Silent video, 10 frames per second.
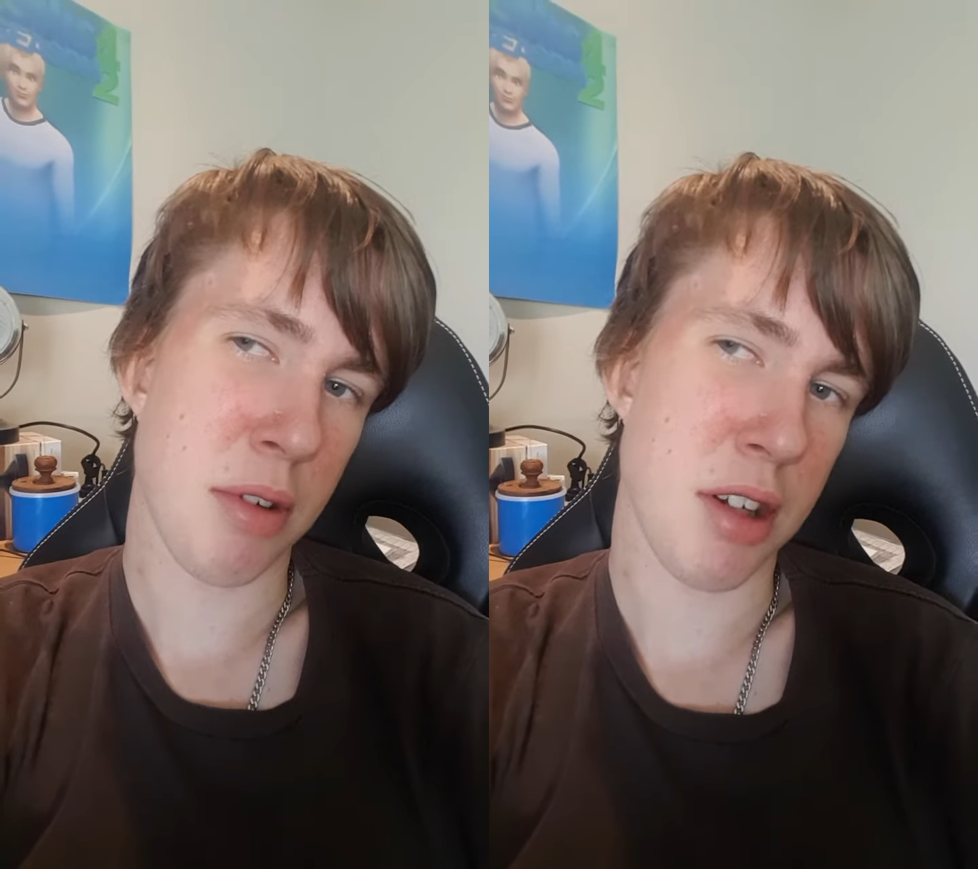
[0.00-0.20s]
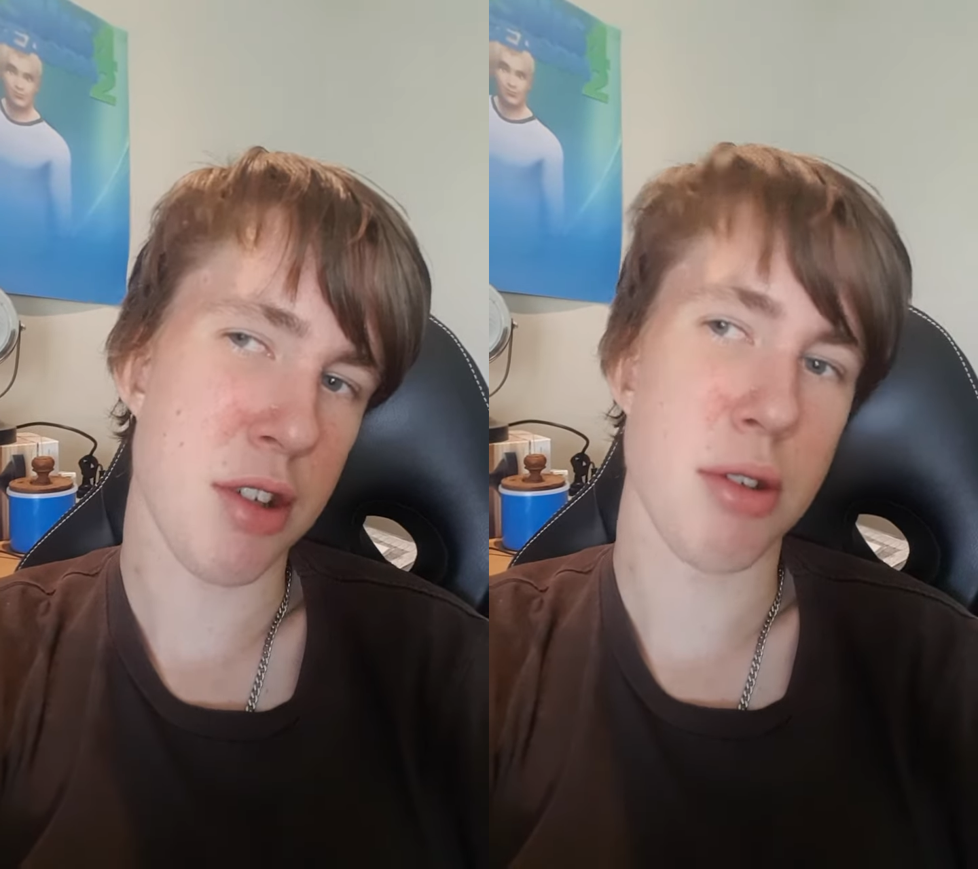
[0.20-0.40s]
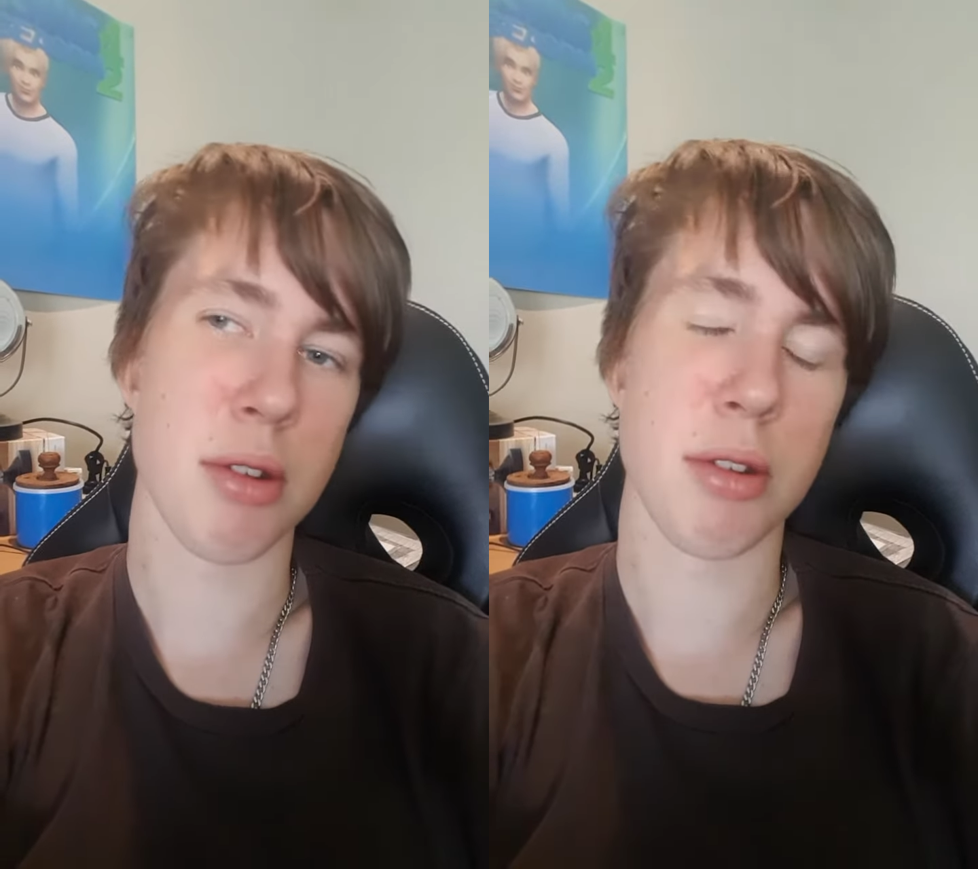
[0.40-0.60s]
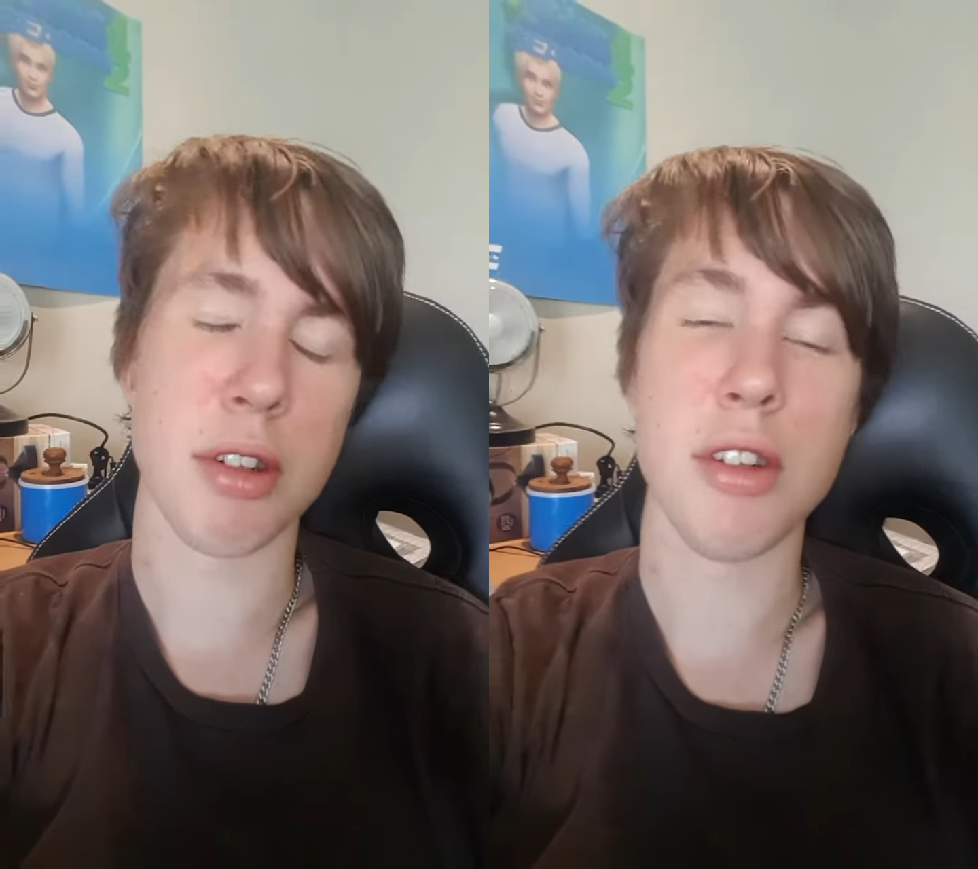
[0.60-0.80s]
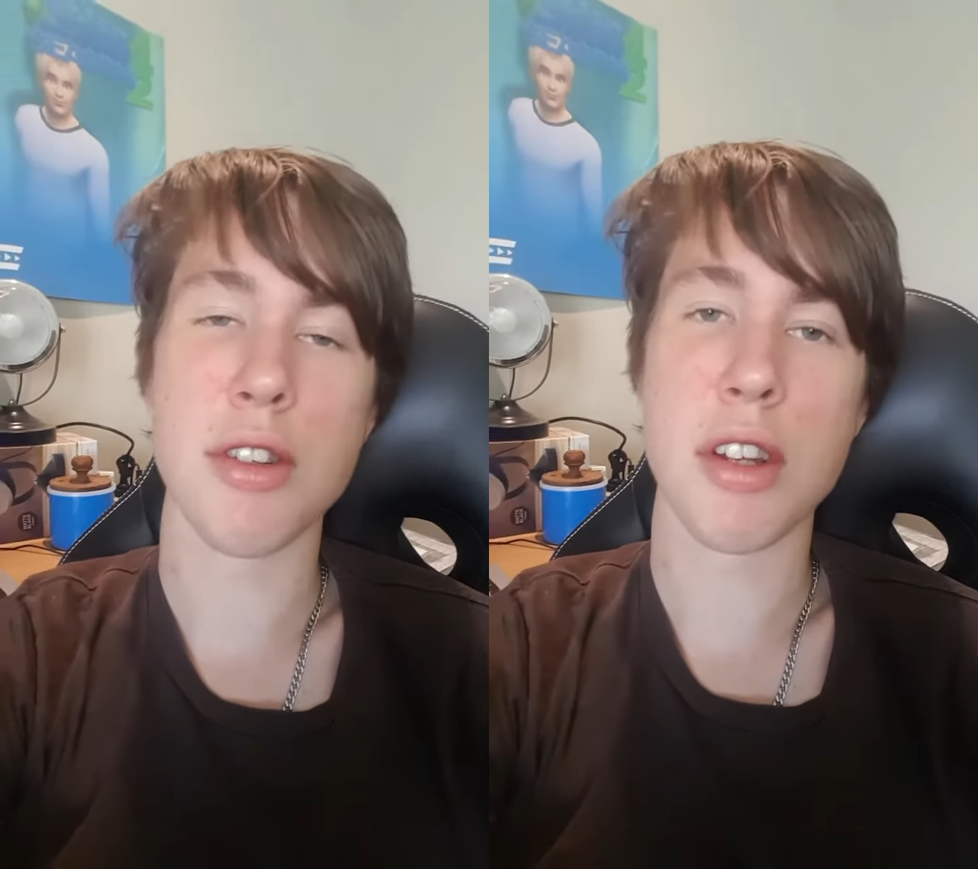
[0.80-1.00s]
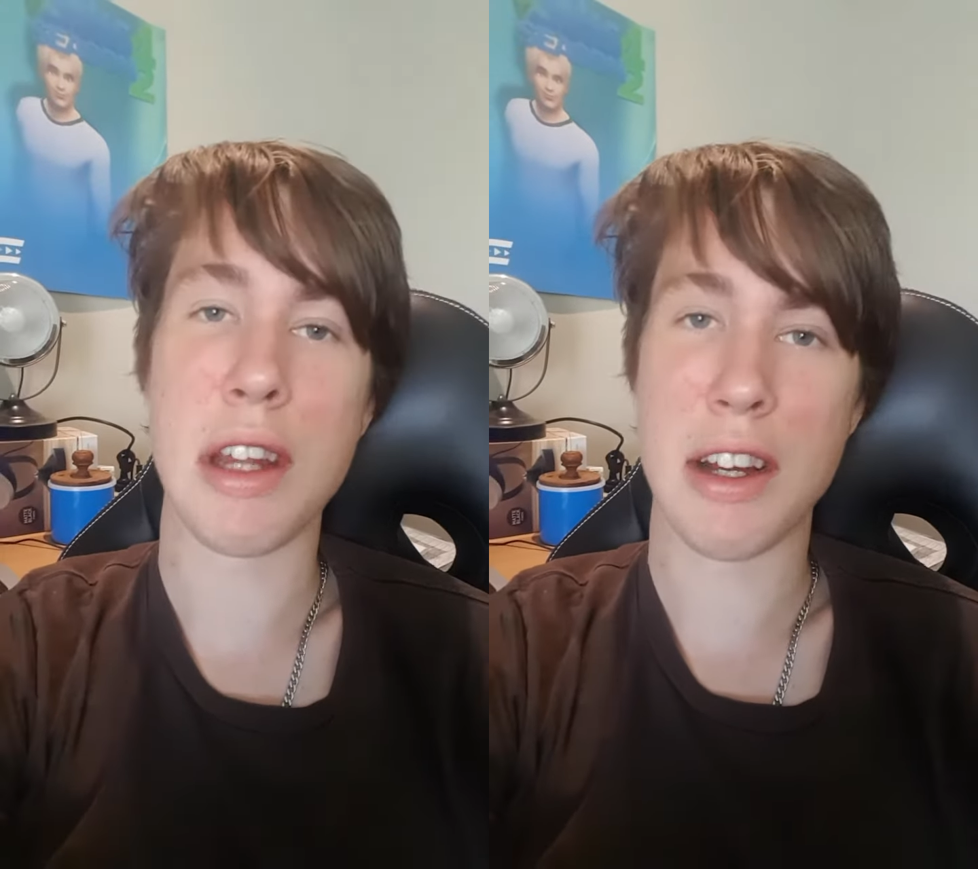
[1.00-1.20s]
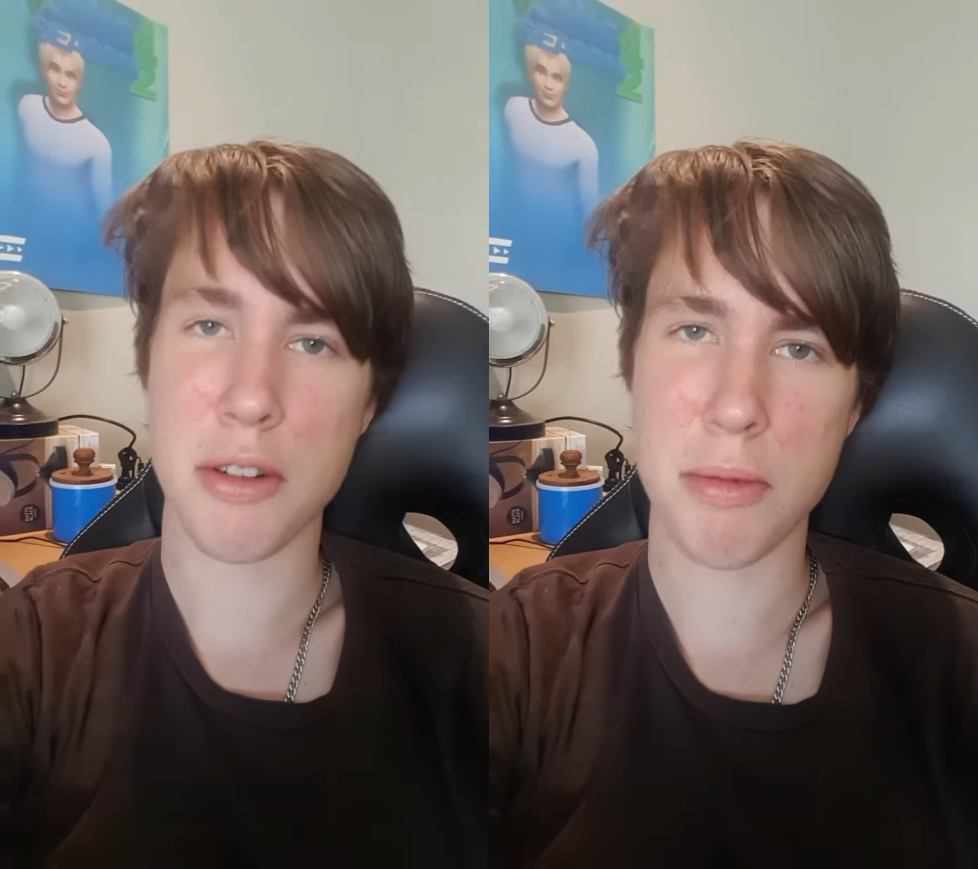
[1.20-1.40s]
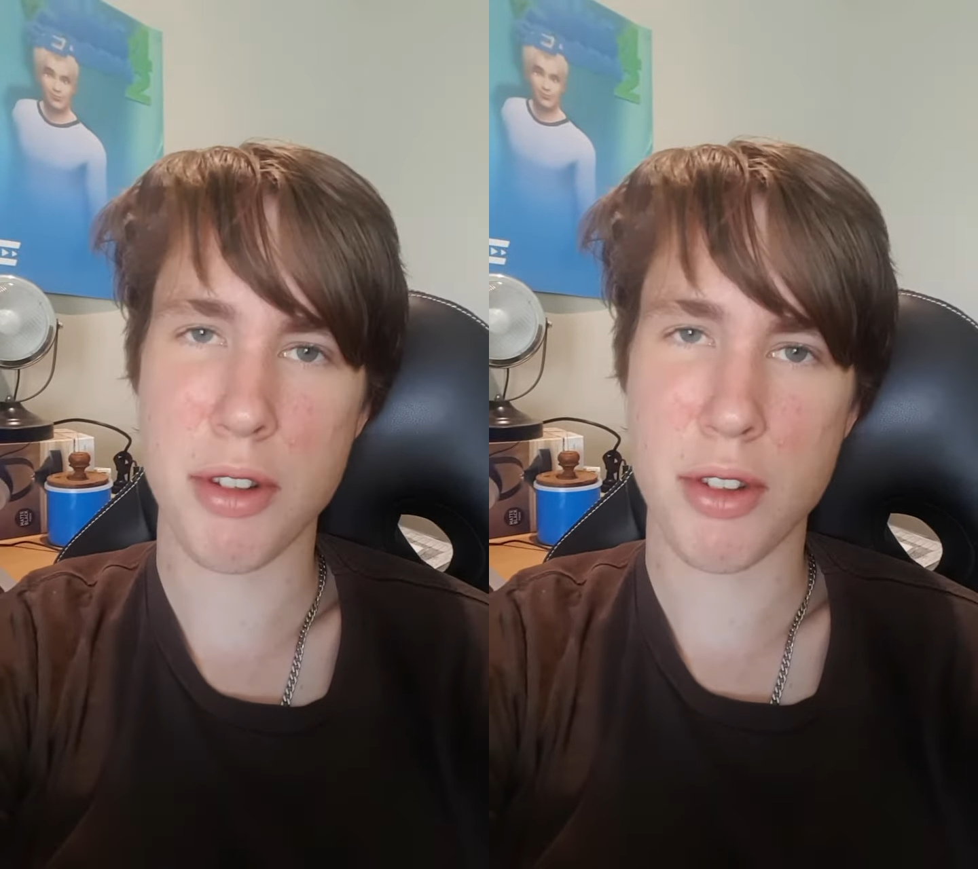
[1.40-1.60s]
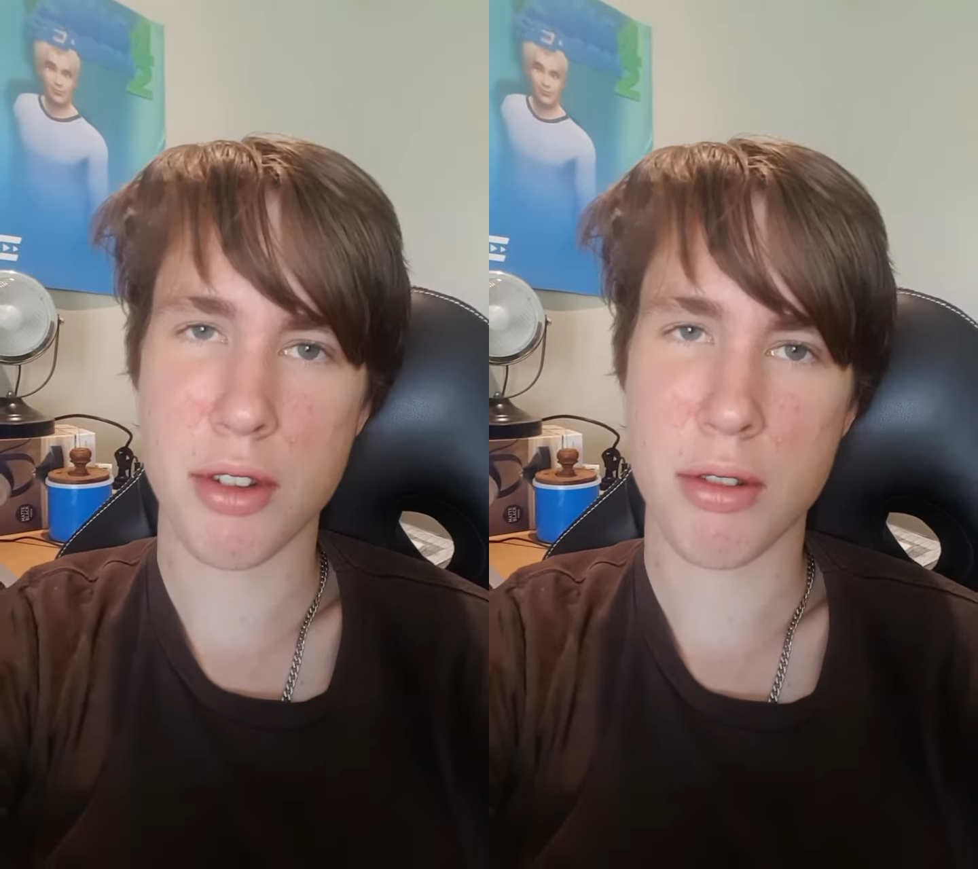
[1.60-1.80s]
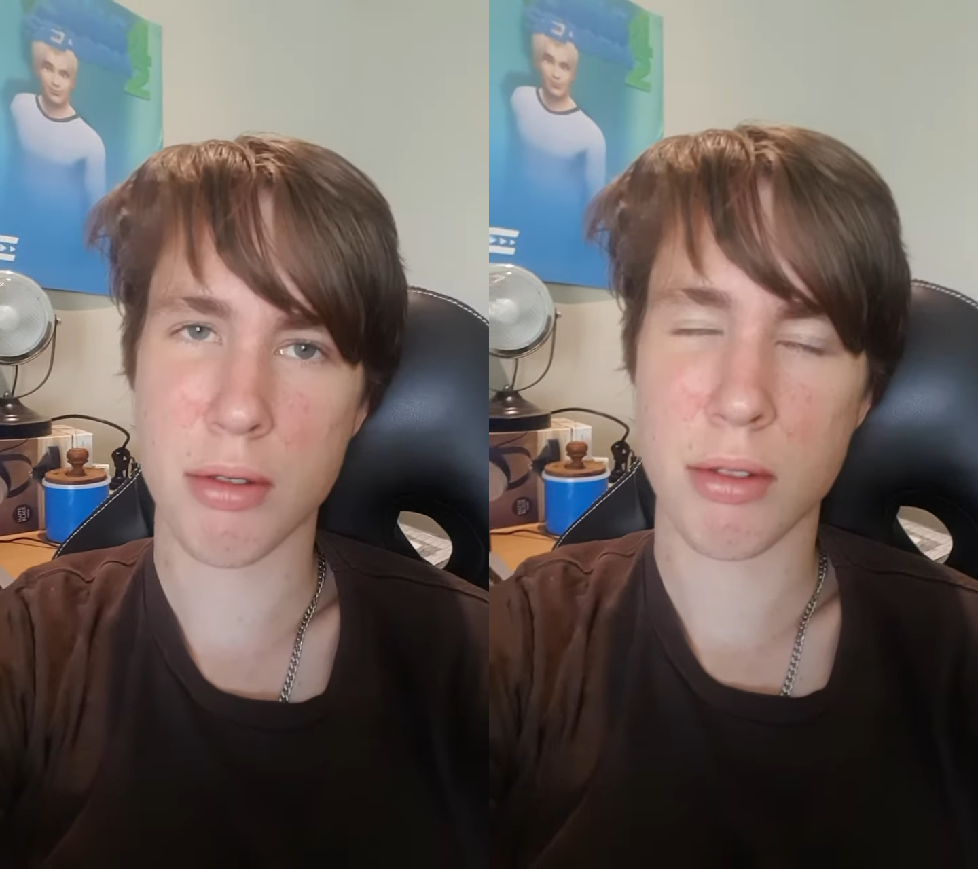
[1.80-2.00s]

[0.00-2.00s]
when I saw his announcements,